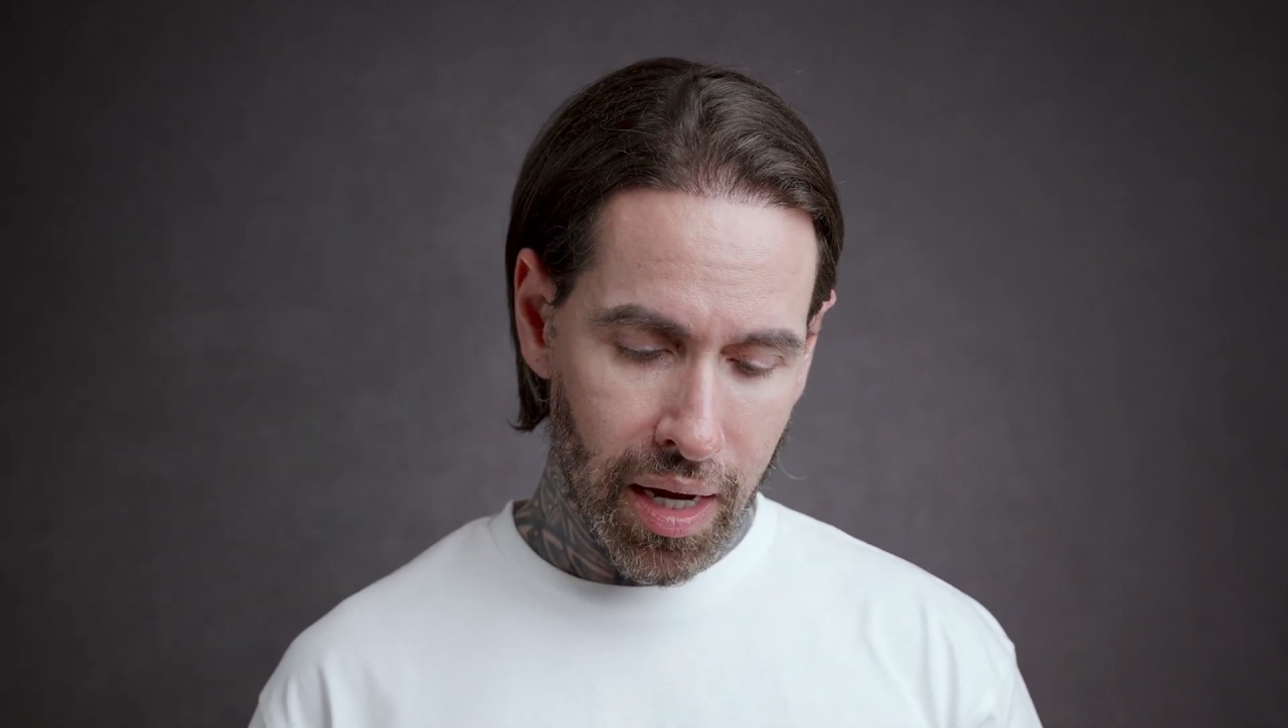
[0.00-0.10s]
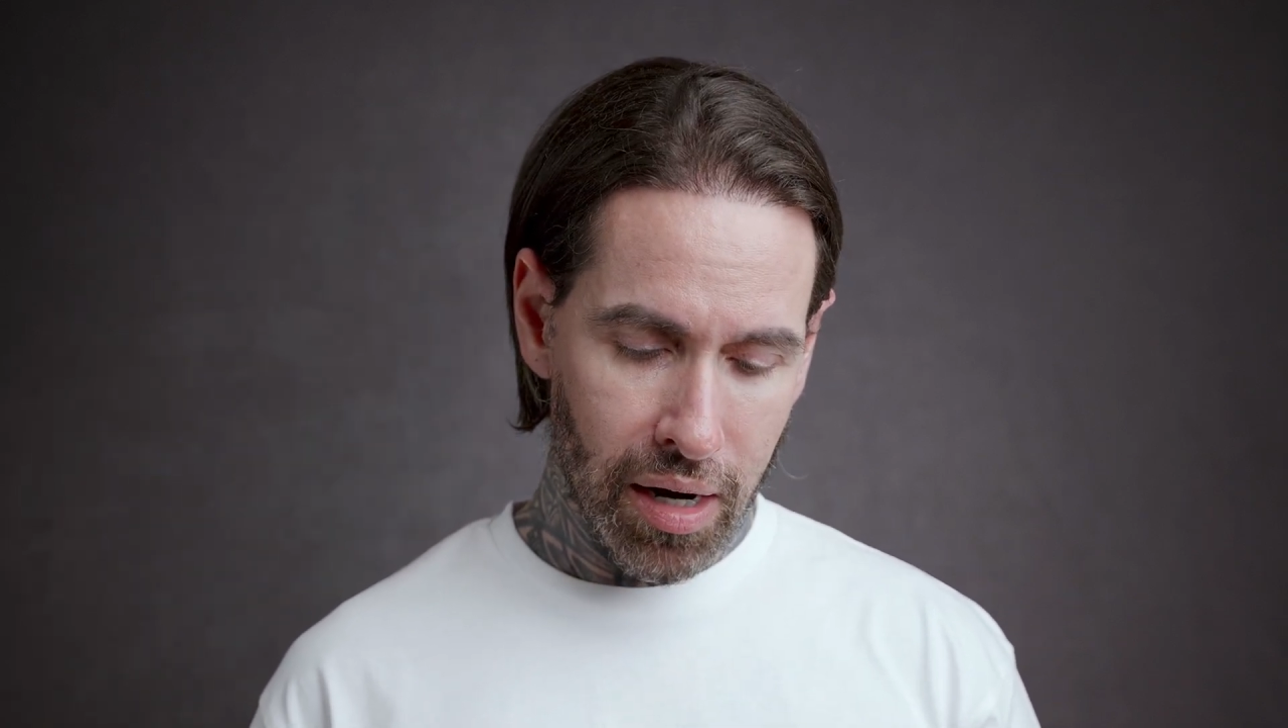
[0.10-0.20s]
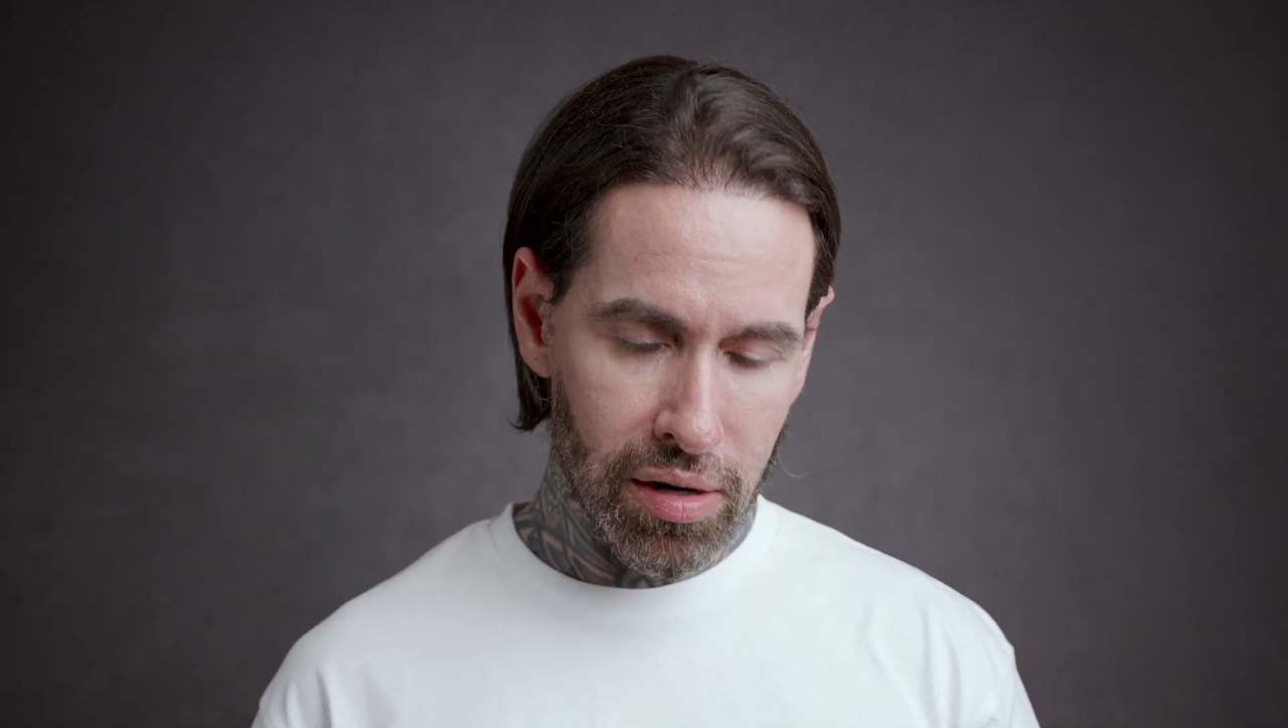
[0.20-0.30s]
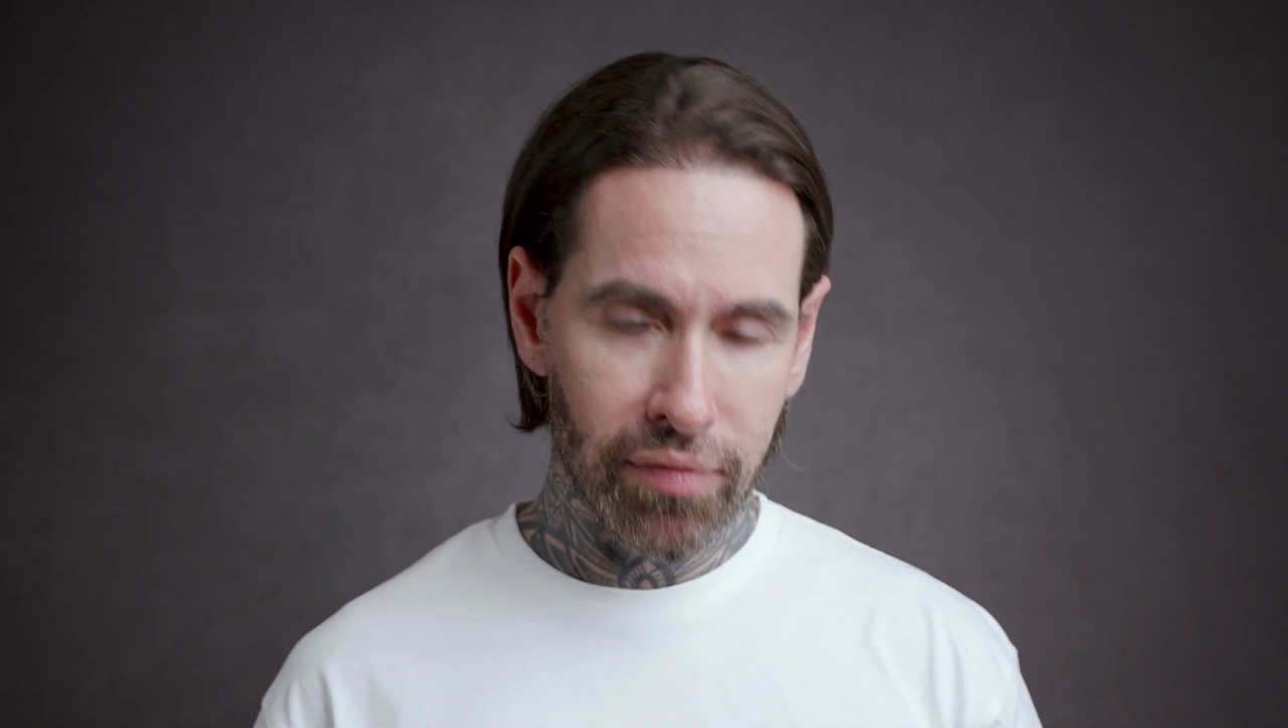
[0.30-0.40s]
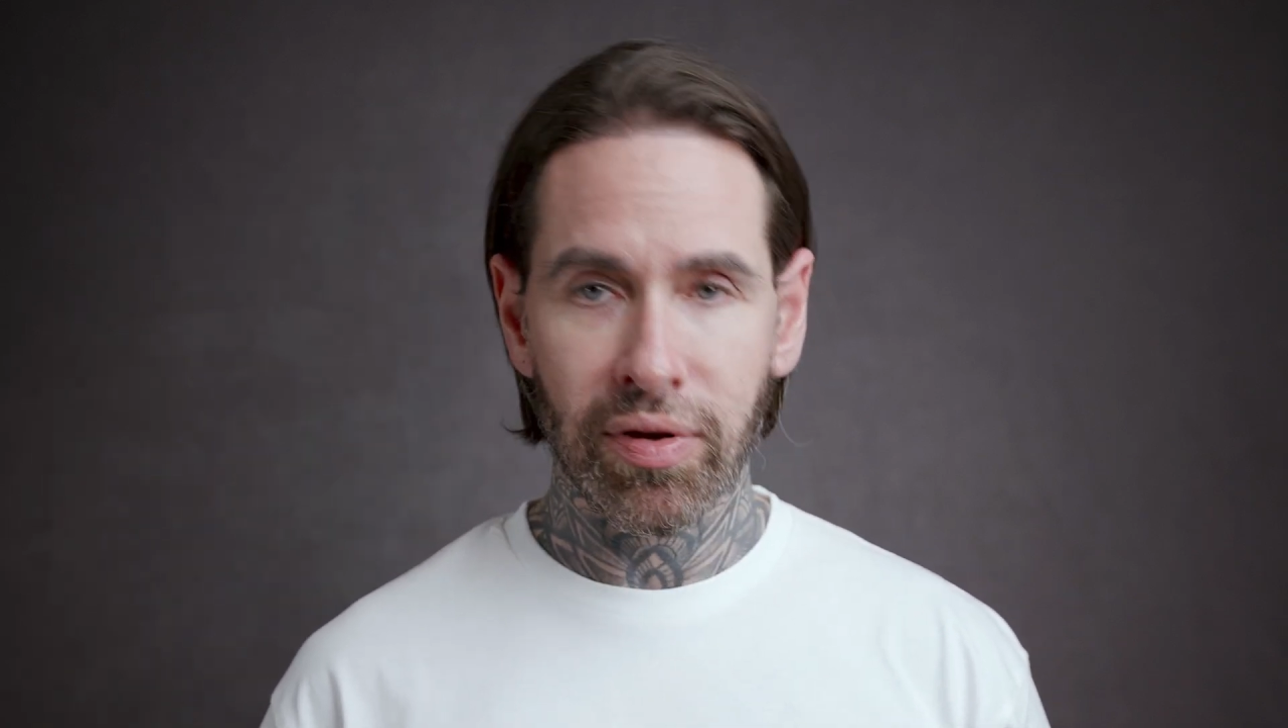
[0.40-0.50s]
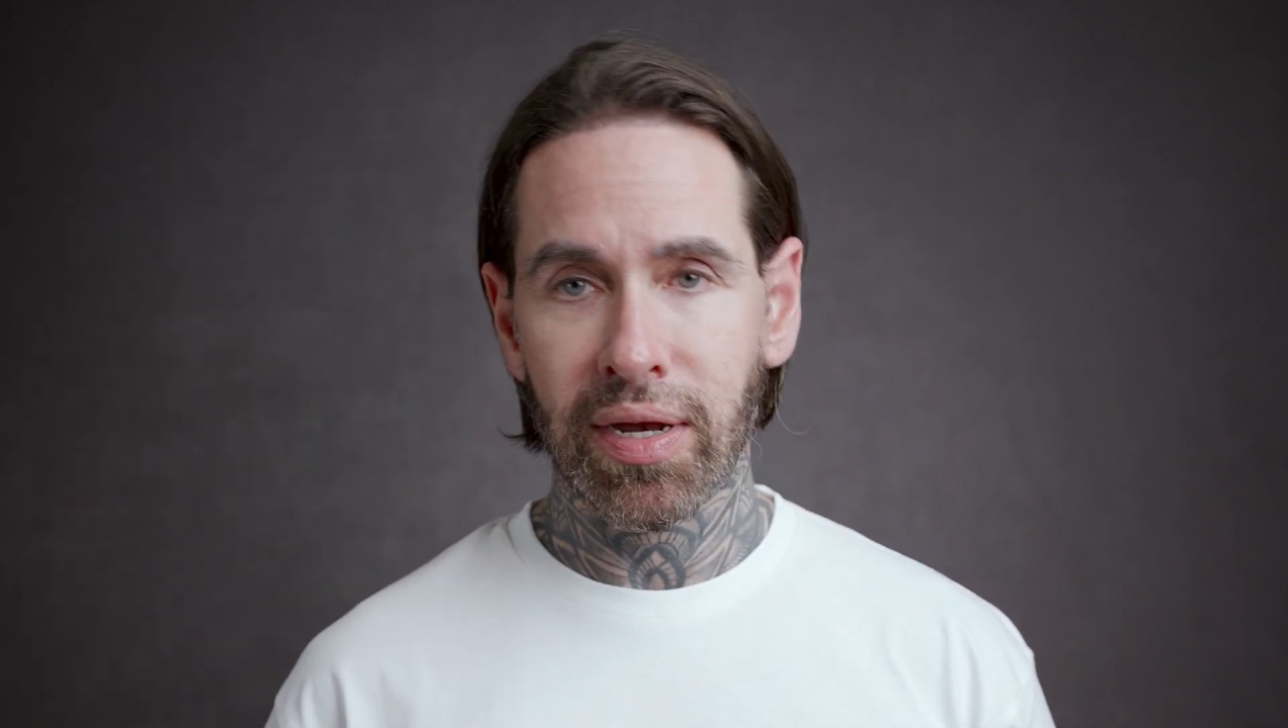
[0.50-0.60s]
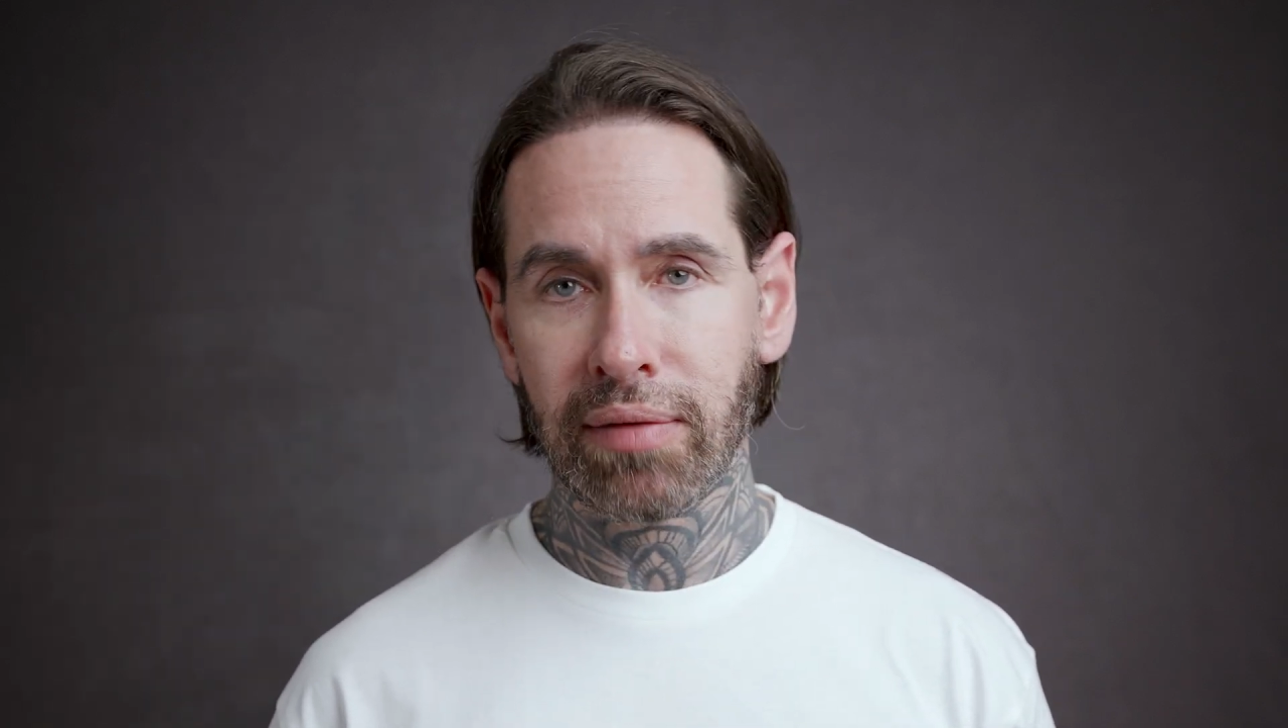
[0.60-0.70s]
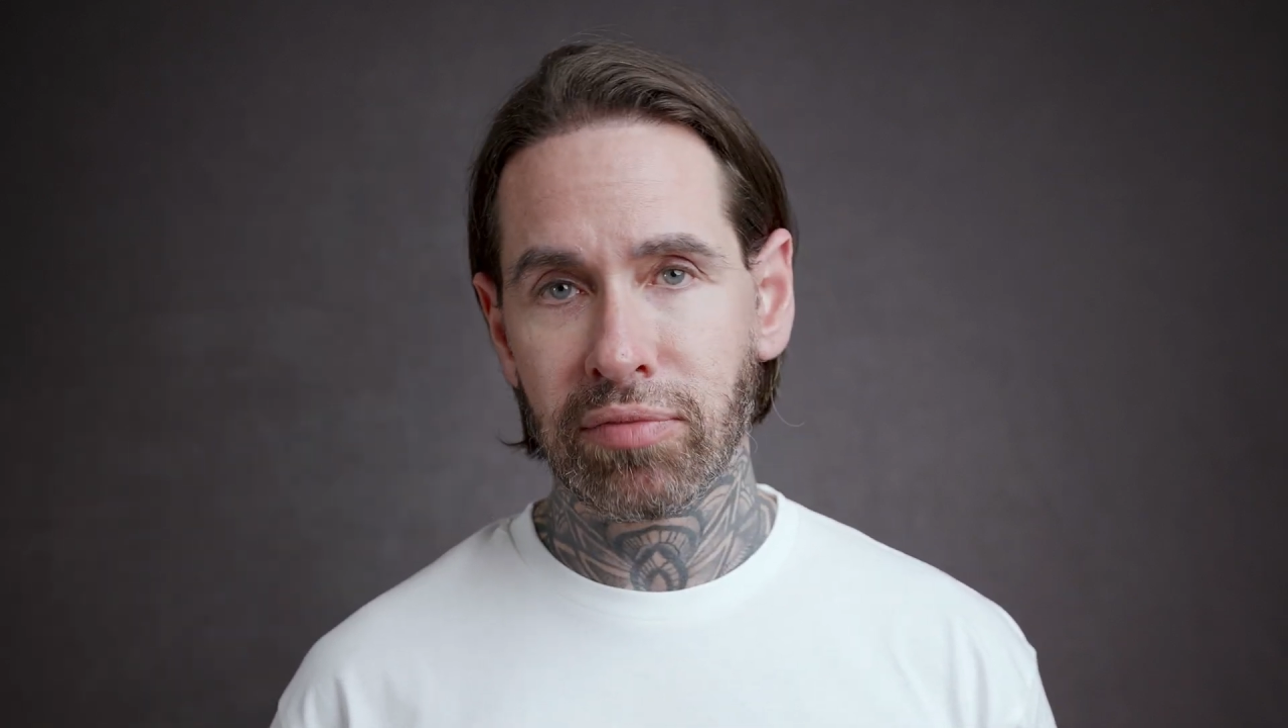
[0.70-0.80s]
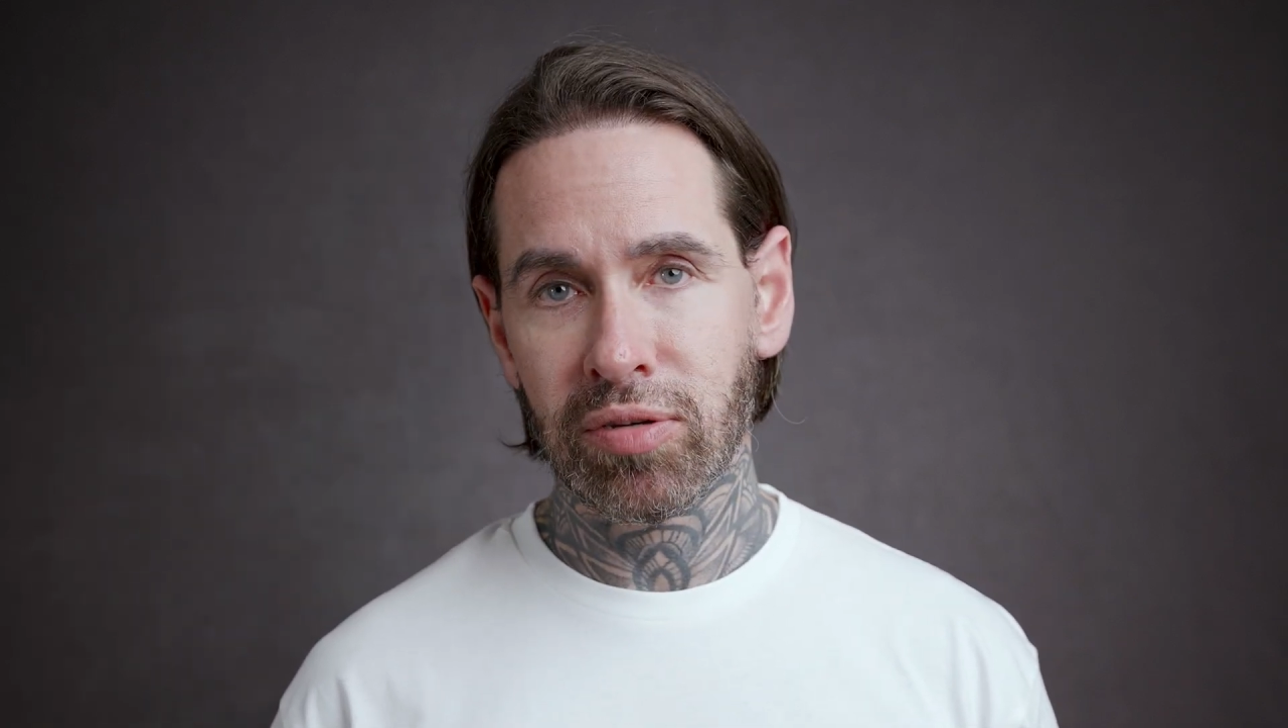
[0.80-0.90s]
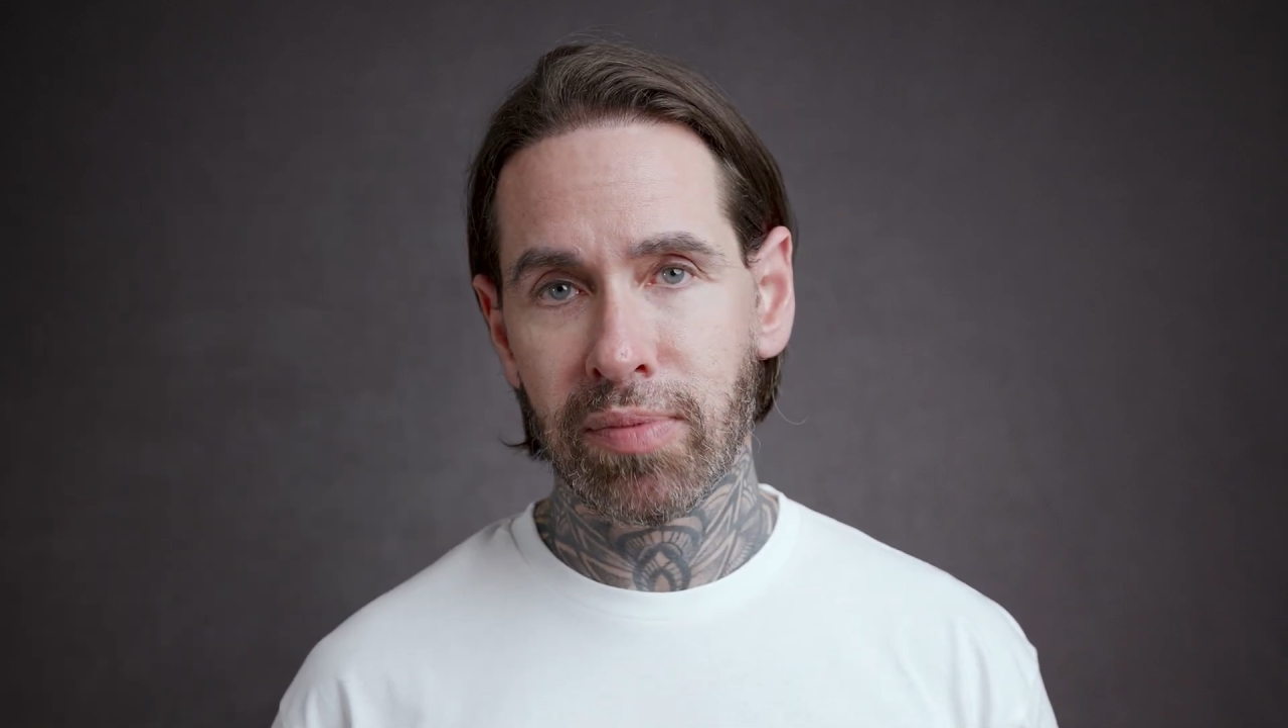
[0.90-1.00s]
I'd love the
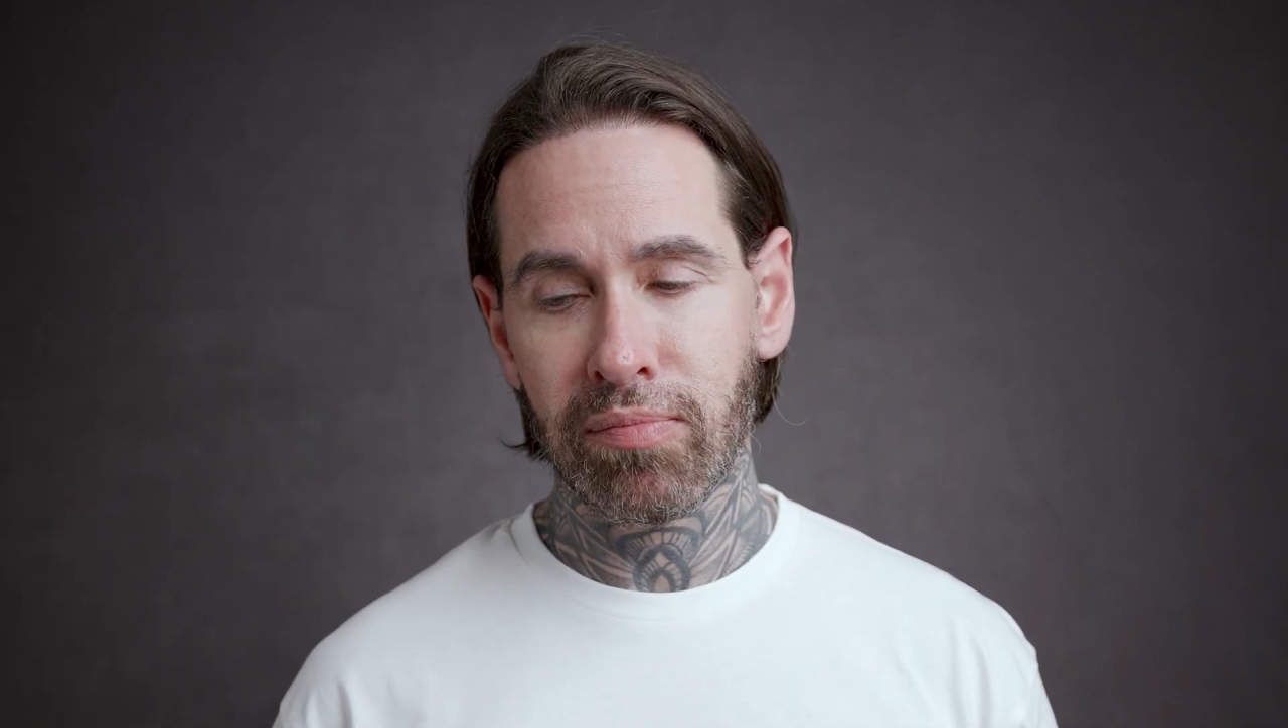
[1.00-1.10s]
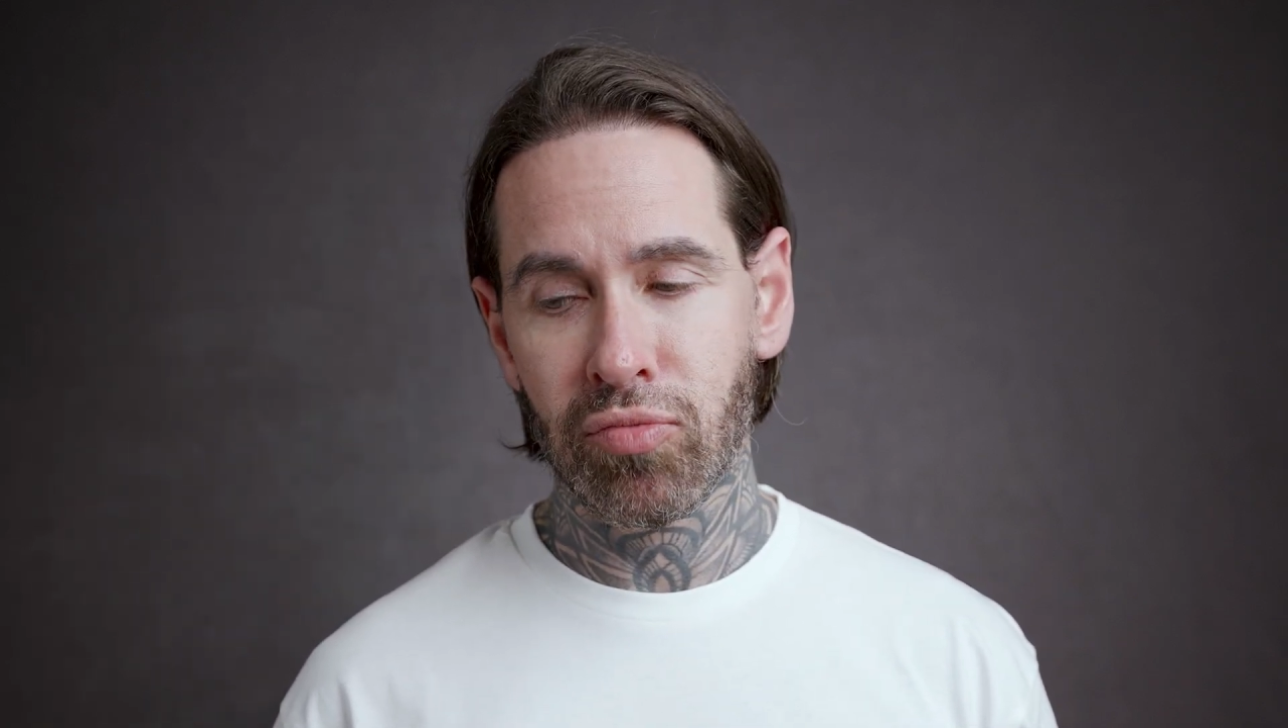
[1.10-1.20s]
name to be